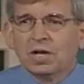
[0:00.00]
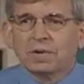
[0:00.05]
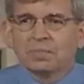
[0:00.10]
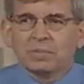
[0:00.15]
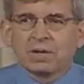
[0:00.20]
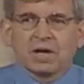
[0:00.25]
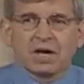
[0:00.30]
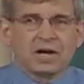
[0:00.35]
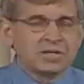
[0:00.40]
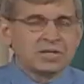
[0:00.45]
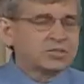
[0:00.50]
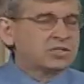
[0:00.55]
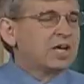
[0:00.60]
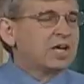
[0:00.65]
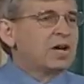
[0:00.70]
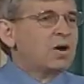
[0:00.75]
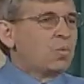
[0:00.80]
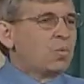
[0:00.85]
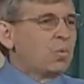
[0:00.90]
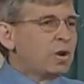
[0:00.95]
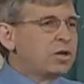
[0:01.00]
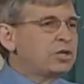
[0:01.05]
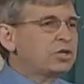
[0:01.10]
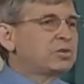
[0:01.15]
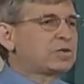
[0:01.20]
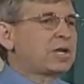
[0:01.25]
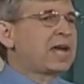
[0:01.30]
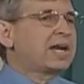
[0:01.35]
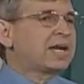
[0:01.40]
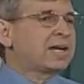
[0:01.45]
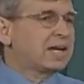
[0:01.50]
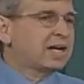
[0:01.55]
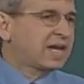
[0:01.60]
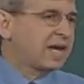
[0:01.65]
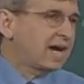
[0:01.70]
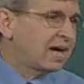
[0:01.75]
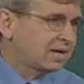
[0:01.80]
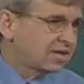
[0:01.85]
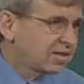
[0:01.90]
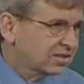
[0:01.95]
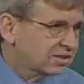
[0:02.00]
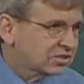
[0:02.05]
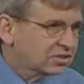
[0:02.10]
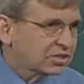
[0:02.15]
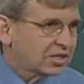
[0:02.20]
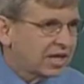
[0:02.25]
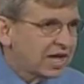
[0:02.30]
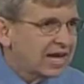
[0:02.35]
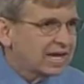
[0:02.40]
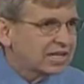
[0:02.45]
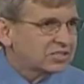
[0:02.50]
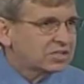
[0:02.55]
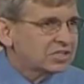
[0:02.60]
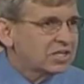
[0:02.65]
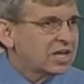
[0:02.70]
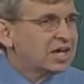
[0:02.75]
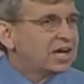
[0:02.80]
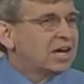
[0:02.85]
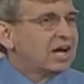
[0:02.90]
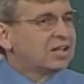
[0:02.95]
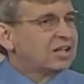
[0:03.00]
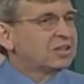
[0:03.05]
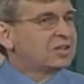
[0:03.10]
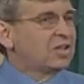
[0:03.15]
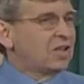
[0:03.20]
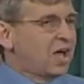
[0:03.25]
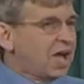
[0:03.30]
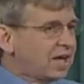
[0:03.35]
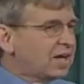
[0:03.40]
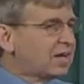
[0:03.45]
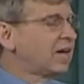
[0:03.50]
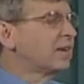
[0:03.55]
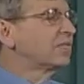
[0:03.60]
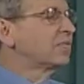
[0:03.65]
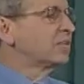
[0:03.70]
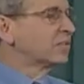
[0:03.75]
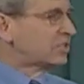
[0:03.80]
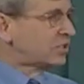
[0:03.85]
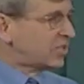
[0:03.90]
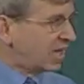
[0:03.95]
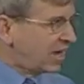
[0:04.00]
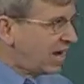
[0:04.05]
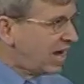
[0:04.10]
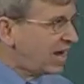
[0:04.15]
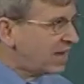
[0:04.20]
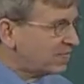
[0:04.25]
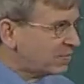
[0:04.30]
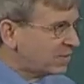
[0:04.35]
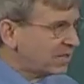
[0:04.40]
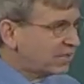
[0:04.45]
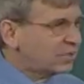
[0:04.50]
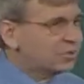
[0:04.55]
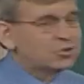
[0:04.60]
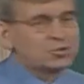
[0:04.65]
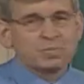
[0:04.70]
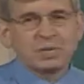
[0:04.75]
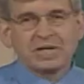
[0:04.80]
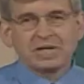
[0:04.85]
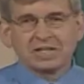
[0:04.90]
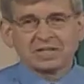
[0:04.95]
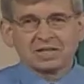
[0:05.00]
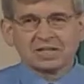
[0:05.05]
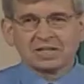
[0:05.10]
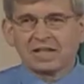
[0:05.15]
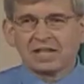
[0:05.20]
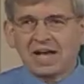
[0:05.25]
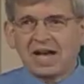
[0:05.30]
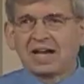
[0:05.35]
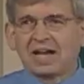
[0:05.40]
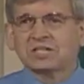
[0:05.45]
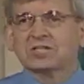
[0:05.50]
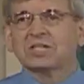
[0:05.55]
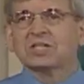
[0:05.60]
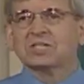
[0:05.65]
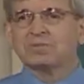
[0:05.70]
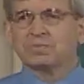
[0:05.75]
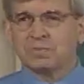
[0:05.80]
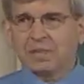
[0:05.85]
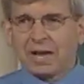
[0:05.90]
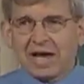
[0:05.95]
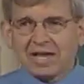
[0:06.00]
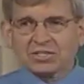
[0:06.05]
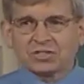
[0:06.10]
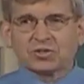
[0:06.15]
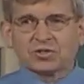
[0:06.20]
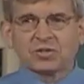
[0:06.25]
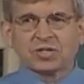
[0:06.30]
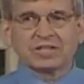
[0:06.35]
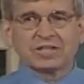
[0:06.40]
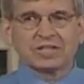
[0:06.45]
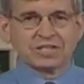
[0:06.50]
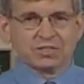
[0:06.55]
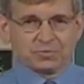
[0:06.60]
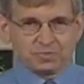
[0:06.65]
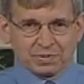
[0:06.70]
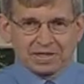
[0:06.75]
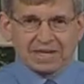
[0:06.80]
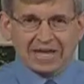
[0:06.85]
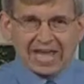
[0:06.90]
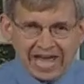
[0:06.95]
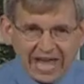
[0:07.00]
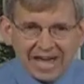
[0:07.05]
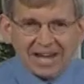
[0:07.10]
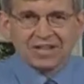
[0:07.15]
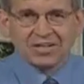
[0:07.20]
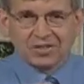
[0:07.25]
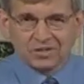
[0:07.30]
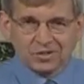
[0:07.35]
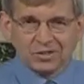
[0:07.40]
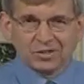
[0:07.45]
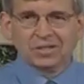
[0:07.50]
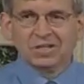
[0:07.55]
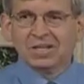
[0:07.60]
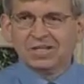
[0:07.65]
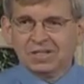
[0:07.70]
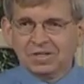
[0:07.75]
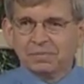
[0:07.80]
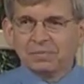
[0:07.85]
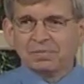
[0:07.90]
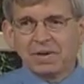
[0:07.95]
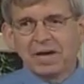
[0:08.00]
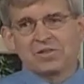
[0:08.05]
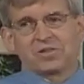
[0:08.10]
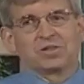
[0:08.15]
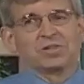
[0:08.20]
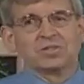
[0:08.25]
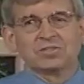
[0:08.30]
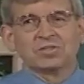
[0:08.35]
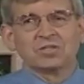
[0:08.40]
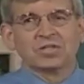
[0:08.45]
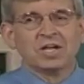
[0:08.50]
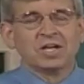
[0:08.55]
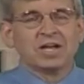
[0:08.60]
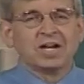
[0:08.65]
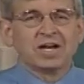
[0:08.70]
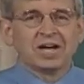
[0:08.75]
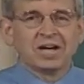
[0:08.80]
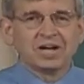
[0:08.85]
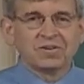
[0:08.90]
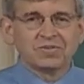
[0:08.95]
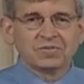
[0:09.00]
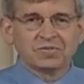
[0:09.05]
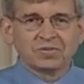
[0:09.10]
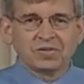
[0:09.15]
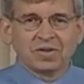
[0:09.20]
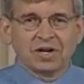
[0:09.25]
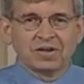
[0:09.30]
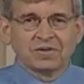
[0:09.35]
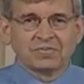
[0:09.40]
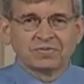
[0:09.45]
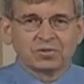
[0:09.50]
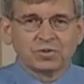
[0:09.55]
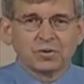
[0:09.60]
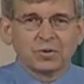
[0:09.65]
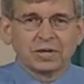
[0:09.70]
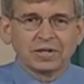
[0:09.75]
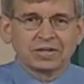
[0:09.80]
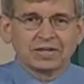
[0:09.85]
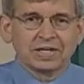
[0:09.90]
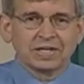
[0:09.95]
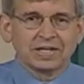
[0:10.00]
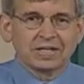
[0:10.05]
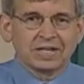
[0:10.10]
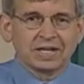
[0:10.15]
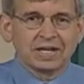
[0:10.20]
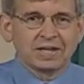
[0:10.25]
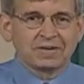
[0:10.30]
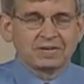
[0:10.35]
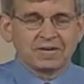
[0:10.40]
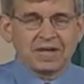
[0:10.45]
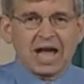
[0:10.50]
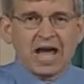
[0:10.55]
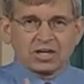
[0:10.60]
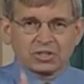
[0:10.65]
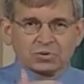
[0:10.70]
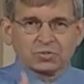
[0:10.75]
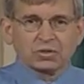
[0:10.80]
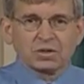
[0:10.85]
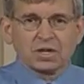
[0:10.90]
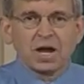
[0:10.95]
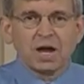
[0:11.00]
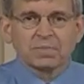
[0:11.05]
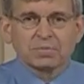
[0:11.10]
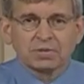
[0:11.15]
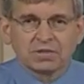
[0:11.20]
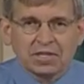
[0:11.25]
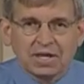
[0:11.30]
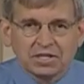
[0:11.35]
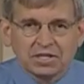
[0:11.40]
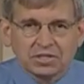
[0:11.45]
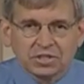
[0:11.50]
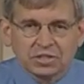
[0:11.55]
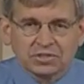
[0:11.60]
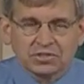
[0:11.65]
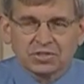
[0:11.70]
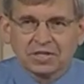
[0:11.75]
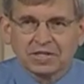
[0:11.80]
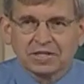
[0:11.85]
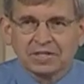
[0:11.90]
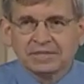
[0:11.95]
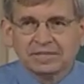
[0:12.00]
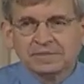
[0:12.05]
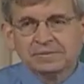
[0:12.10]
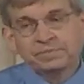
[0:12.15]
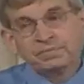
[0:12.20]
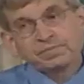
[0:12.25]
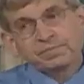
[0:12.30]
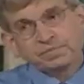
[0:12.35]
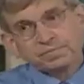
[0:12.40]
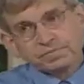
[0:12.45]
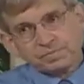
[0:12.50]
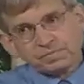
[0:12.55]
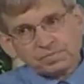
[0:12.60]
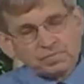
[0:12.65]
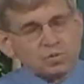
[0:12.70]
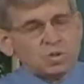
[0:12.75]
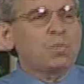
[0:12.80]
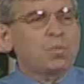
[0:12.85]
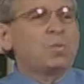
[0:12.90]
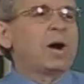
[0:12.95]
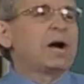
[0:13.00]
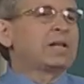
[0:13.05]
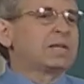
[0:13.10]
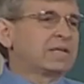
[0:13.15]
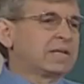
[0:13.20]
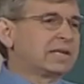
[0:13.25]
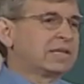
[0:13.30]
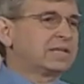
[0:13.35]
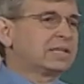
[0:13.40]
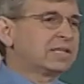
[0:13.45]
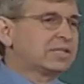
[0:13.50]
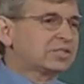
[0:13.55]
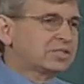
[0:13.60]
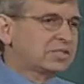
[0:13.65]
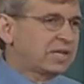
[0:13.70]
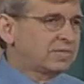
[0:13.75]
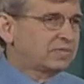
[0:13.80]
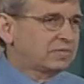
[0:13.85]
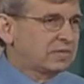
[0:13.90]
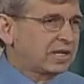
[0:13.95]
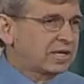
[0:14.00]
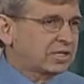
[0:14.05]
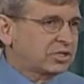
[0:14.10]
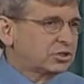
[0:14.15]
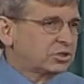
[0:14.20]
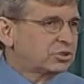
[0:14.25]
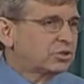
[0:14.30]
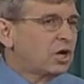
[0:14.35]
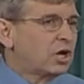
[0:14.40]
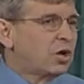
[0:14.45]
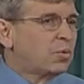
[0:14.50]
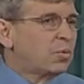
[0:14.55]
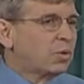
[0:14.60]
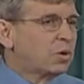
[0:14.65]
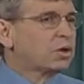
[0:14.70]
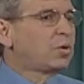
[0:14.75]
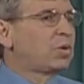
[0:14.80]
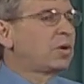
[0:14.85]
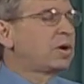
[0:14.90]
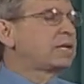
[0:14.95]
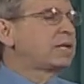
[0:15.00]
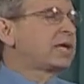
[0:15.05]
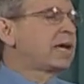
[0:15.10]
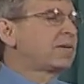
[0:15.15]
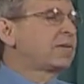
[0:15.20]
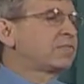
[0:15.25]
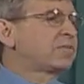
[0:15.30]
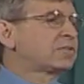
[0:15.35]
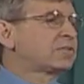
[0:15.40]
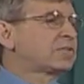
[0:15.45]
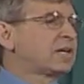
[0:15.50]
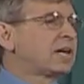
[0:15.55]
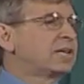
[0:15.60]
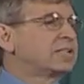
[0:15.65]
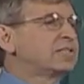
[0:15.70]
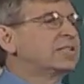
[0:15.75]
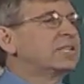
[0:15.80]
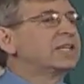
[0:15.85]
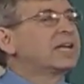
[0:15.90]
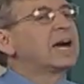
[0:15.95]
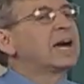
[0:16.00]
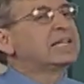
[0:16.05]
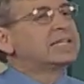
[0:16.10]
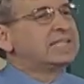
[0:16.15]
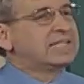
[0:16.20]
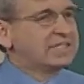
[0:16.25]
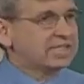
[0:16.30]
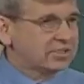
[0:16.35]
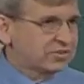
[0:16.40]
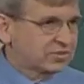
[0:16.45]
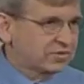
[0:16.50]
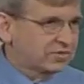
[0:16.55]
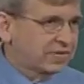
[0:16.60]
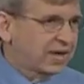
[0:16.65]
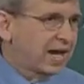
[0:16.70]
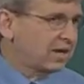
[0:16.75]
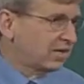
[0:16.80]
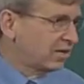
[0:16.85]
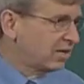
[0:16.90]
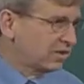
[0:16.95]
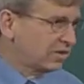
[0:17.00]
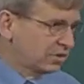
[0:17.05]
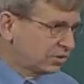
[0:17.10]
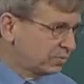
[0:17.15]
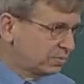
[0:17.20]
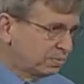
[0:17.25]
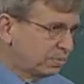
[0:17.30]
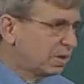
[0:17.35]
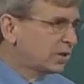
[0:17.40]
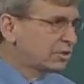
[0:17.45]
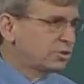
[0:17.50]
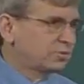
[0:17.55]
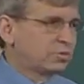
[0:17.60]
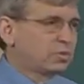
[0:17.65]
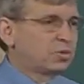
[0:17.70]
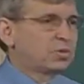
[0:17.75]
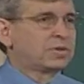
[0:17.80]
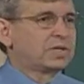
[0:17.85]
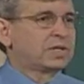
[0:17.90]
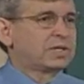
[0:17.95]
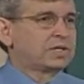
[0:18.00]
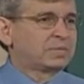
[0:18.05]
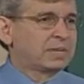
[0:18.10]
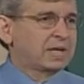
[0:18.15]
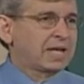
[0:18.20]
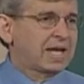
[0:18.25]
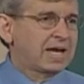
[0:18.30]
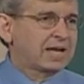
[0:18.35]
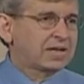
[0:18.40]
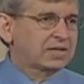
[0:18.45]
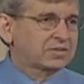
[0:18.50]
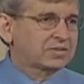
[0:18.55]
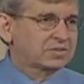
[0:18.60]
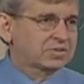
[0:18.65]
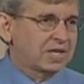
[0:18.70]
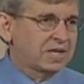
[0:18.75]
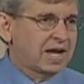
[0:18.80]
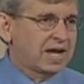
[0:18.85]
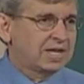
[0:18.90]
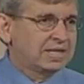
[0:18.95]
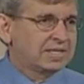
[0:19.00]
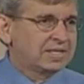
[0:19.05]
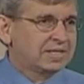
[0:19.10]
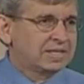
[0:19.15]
Because when you take a calculus class, a lot of the time that you spend in the class is mastering these mechanical methods of doing the actual computations. Well, in this set of lectures, we're going to emphasize the ideas of calculus much more than the mechanical side.